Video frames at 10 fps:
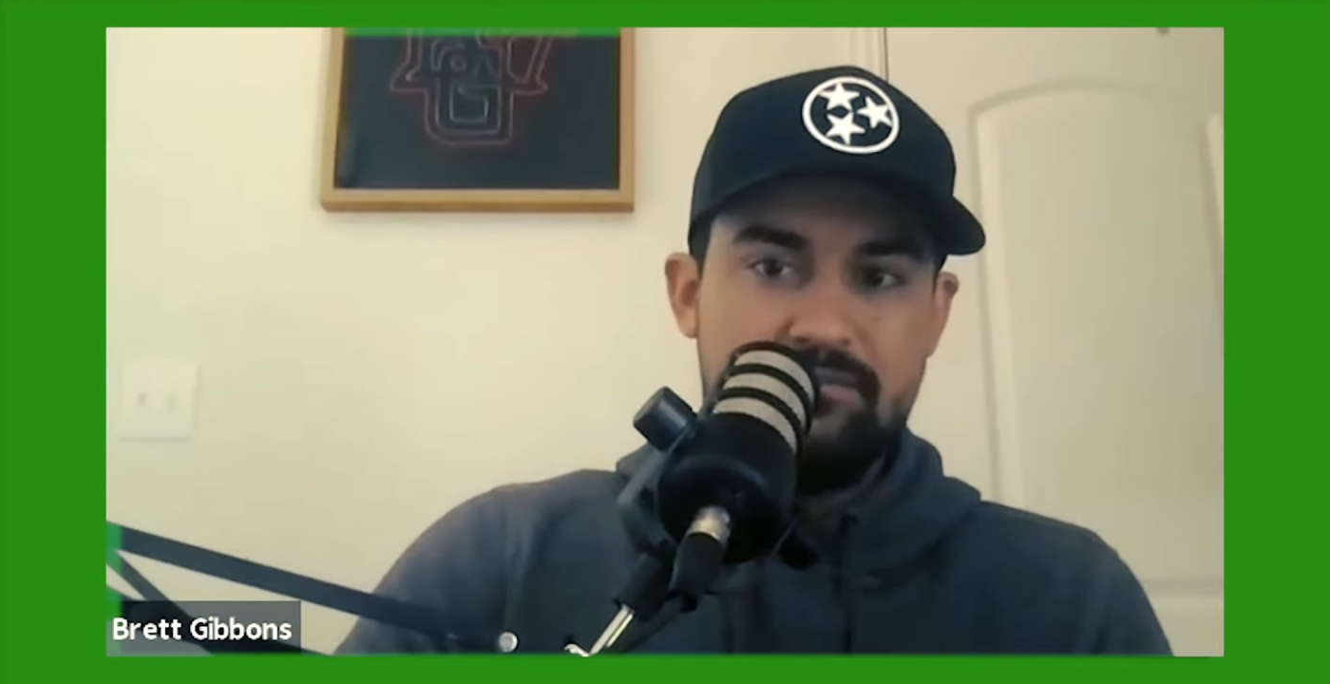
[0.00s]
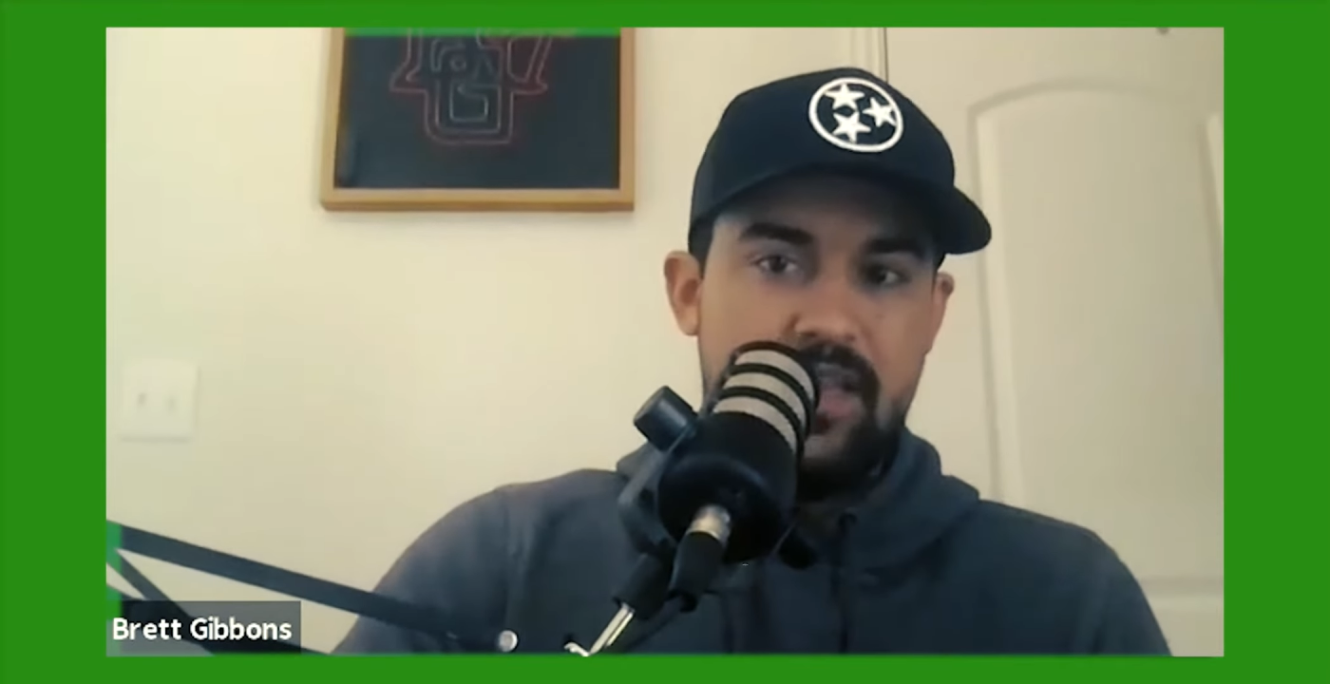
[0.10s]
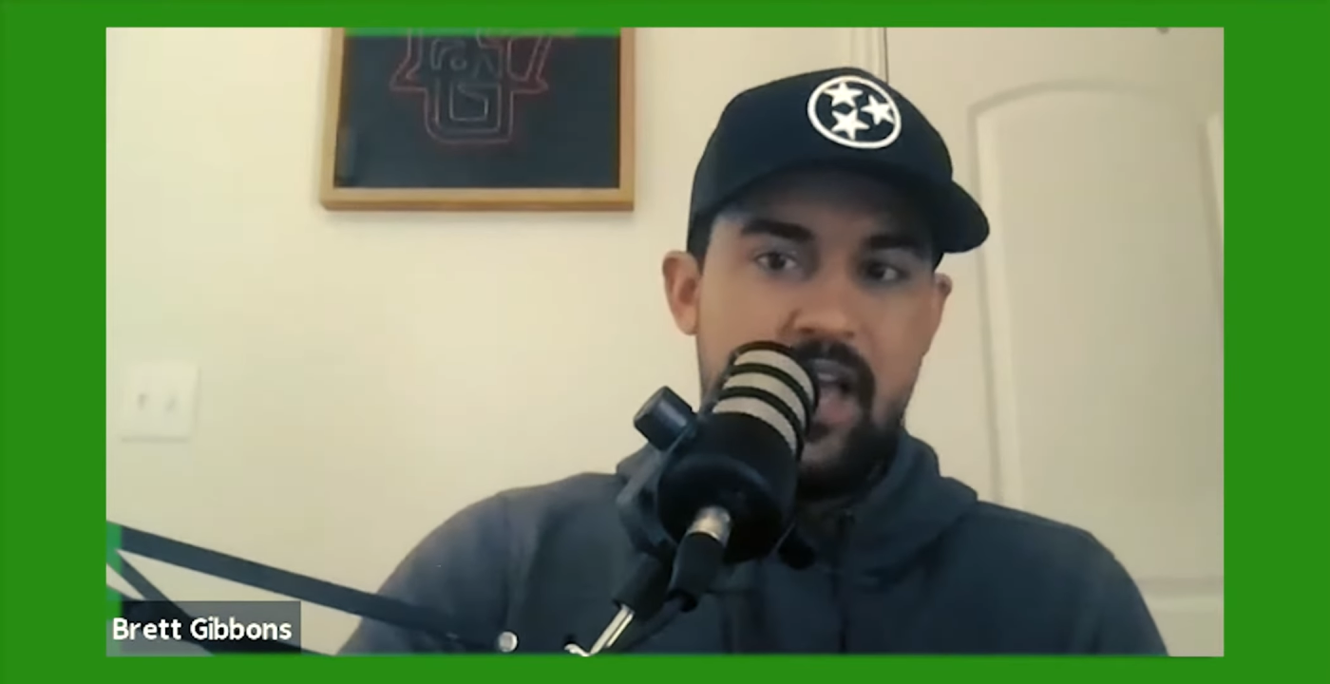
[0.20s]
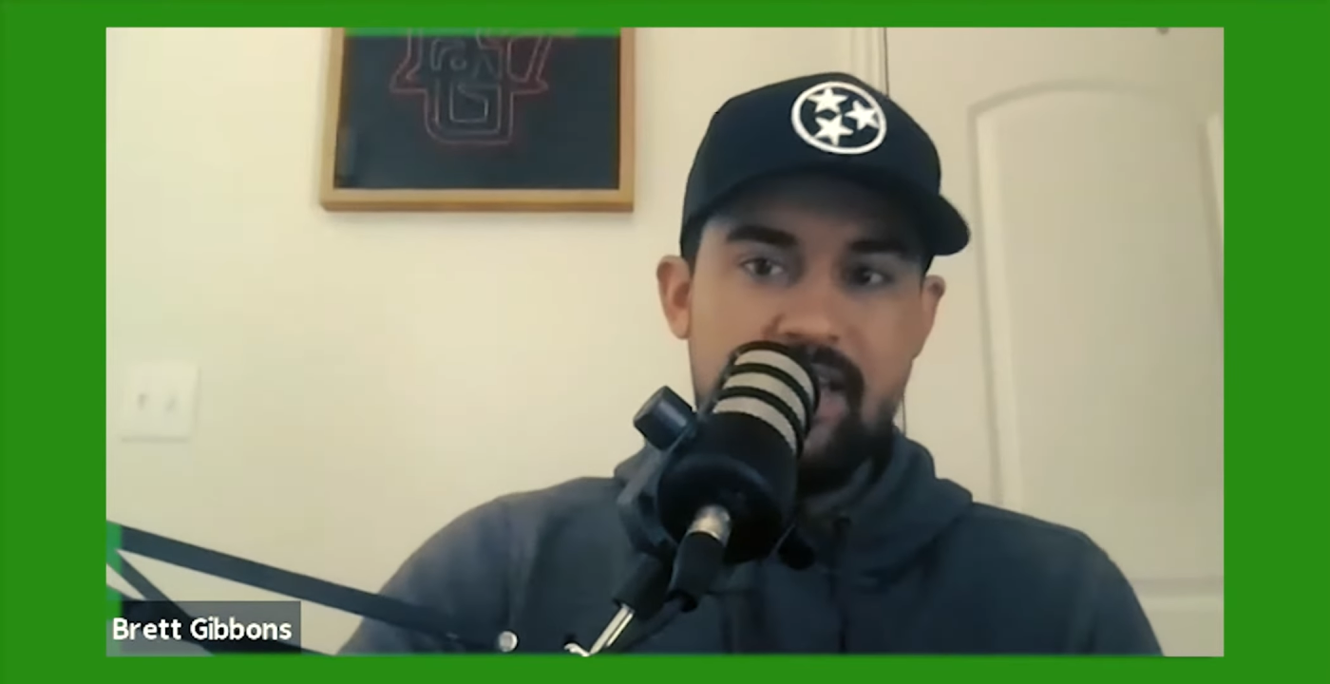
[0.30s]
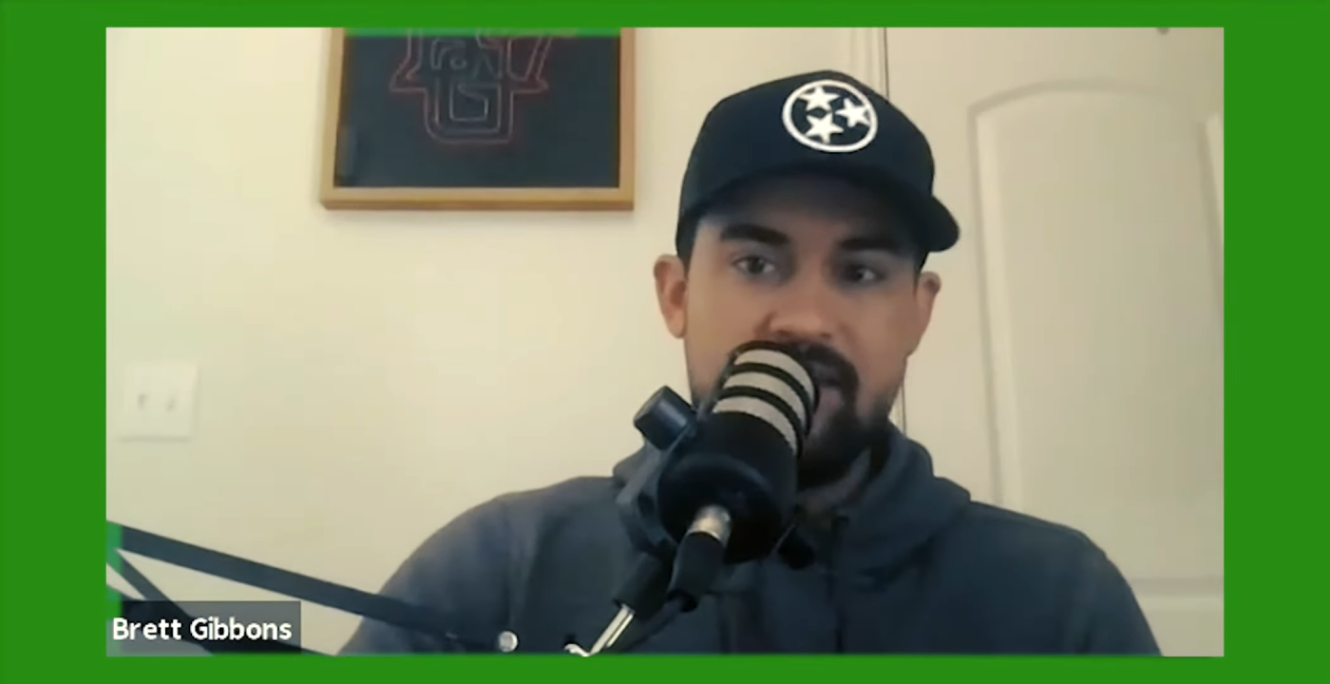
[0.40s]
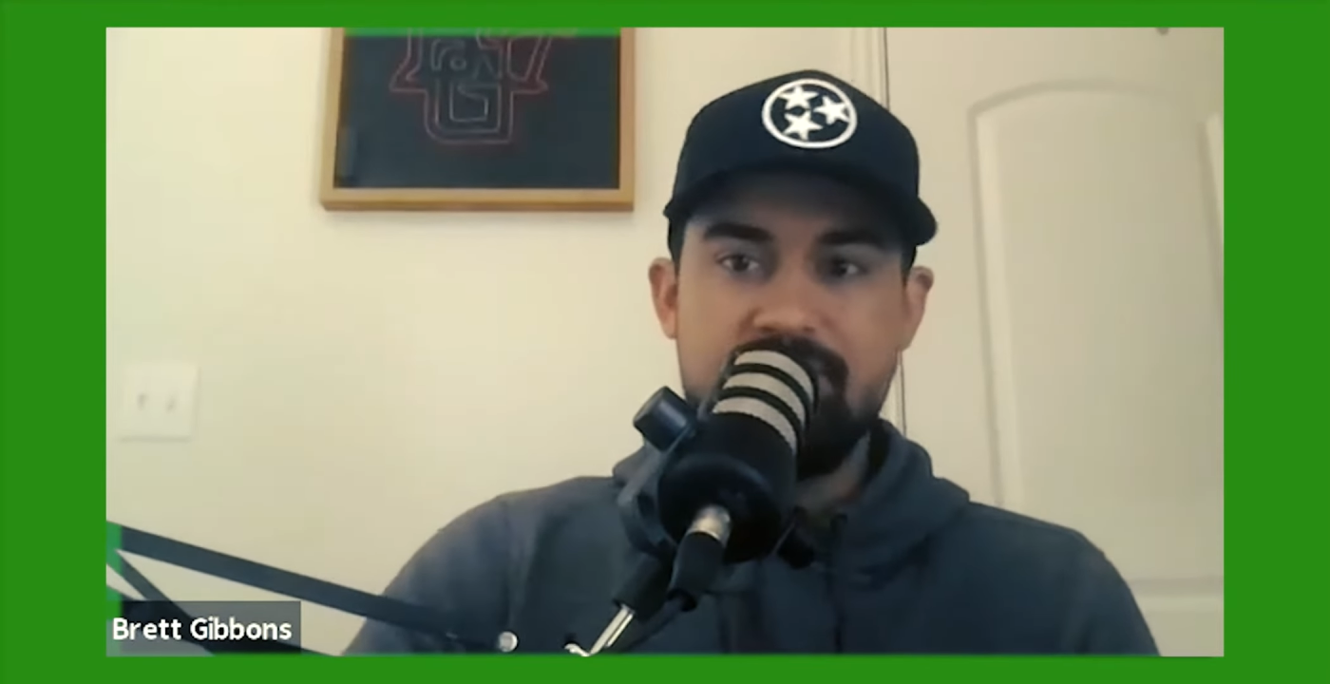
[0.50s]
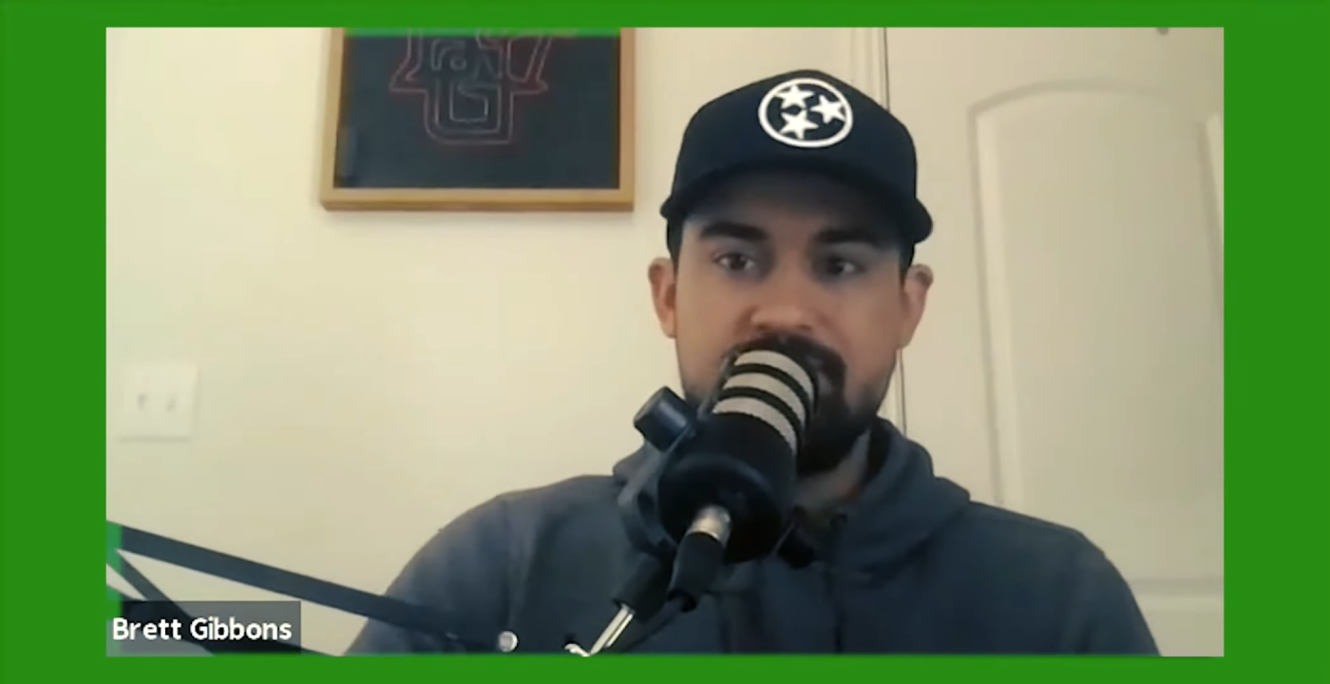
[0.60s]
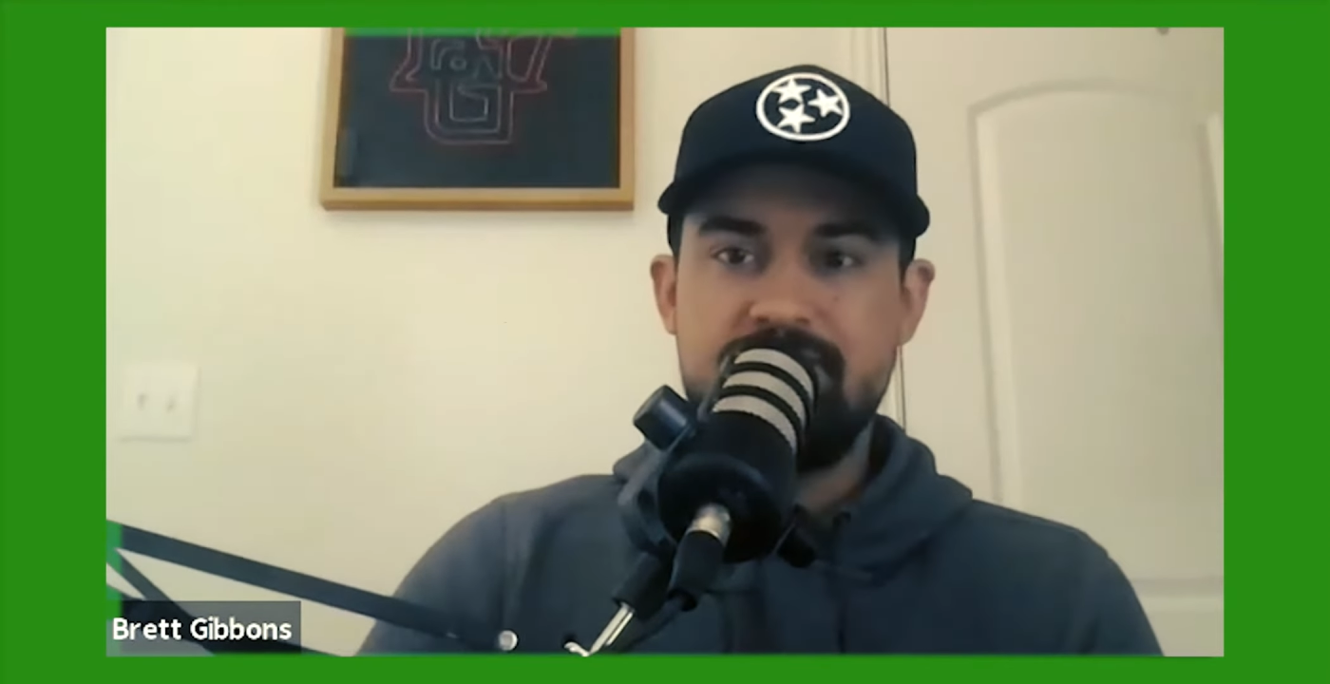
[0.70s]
Hey,